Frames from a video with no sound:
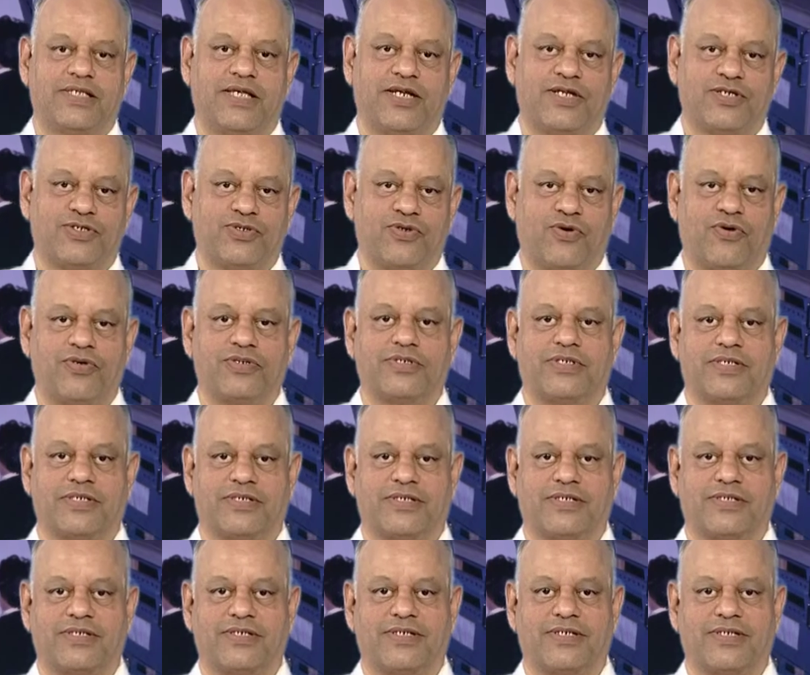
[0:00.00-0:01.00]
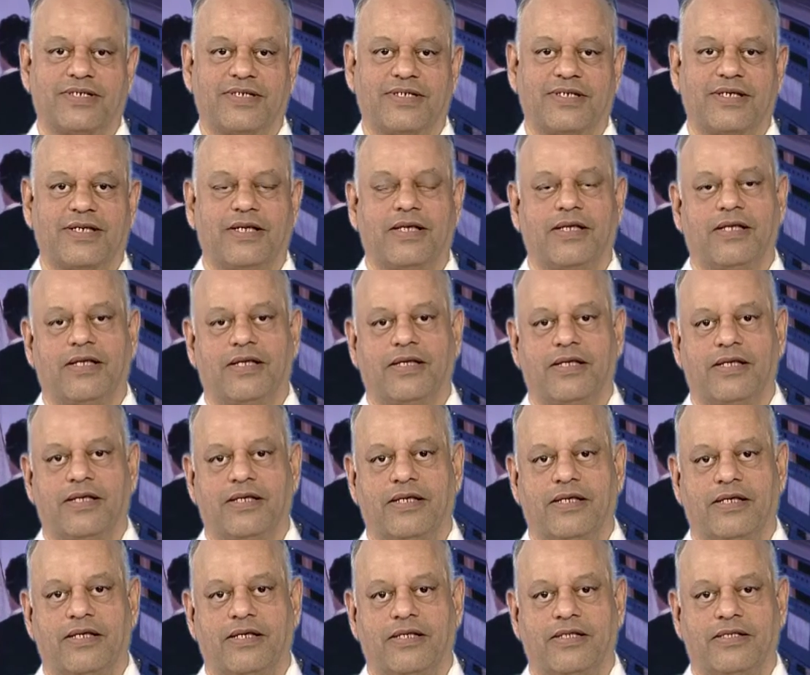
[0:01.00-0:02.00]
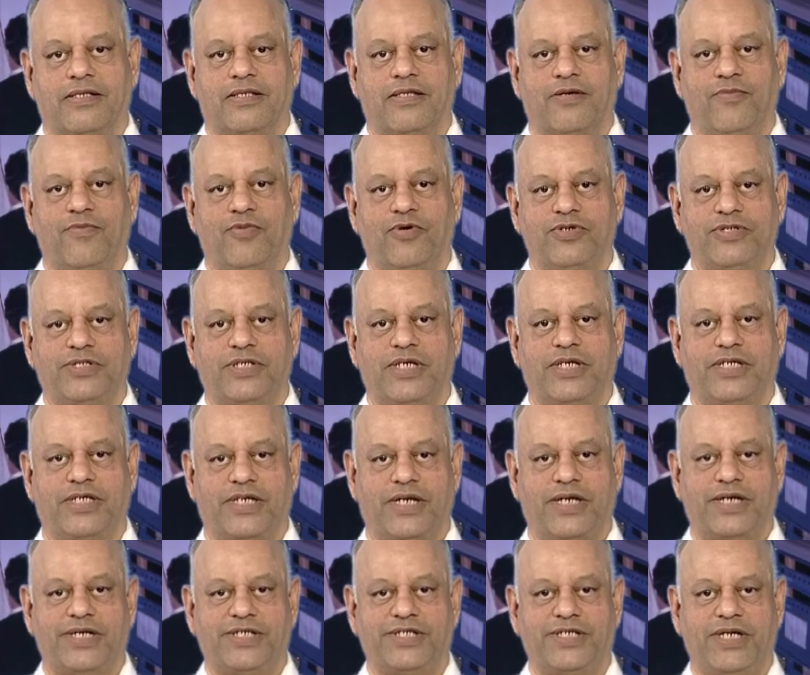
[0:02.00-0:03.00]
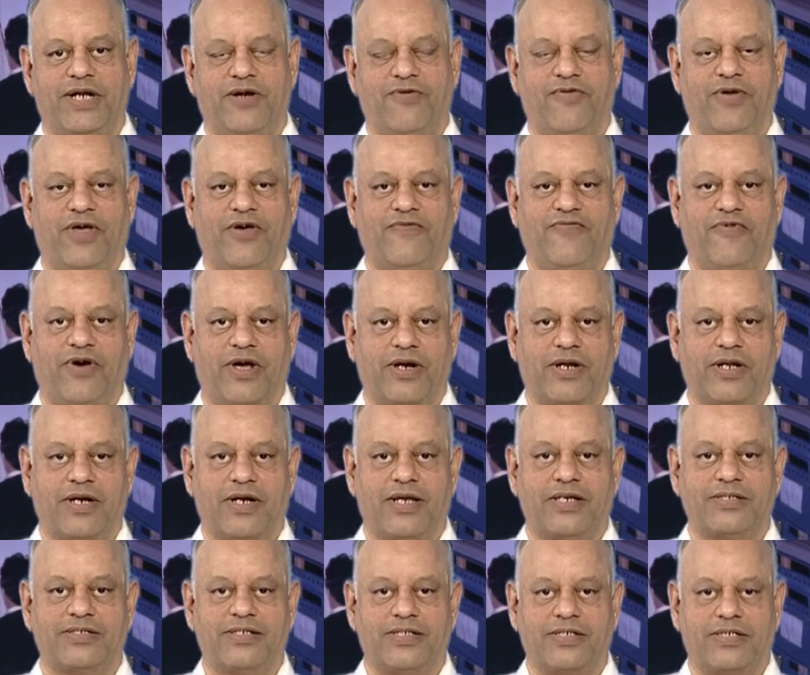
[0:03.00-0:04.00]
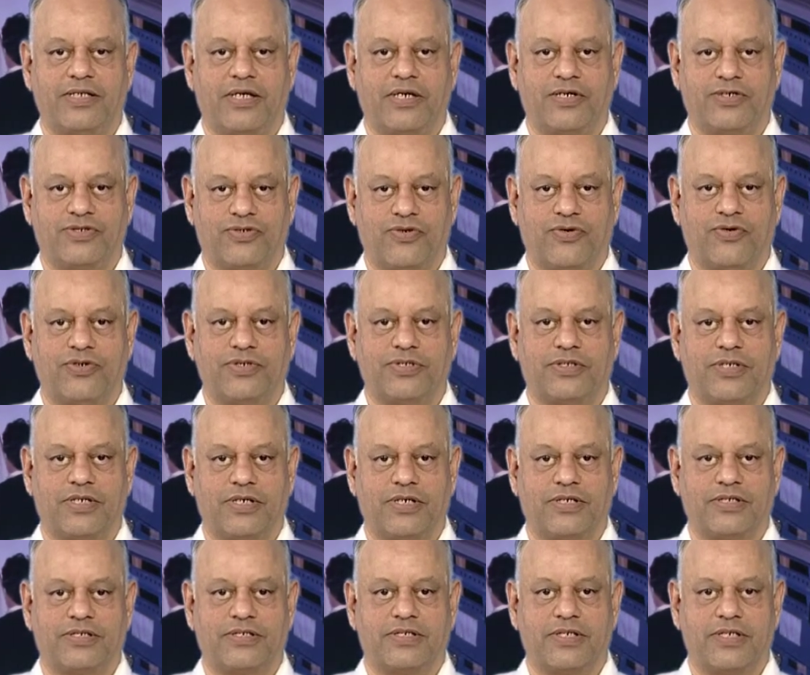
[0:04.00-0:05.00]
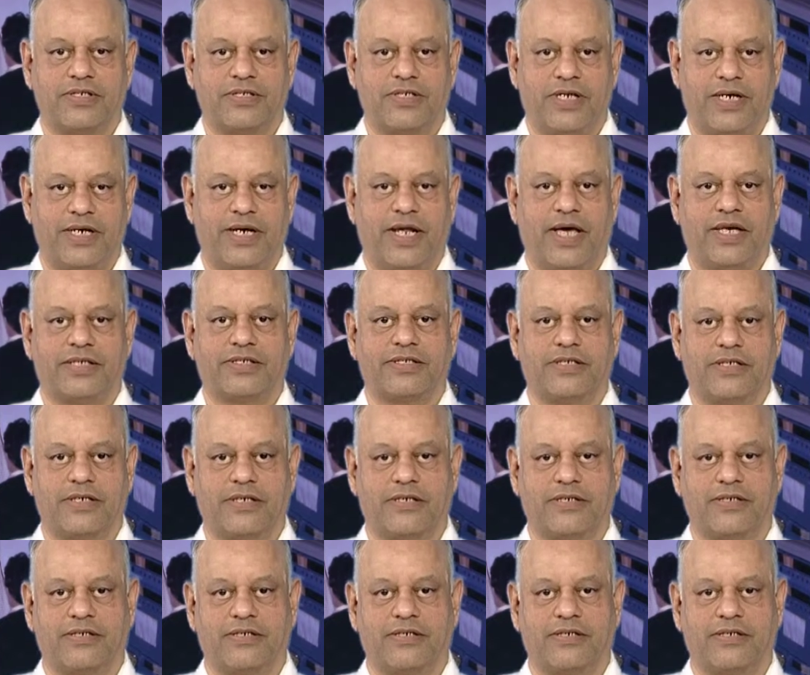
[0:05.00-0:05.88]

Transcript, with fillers: the resources. The most traditional way of organizing the resources is indexing.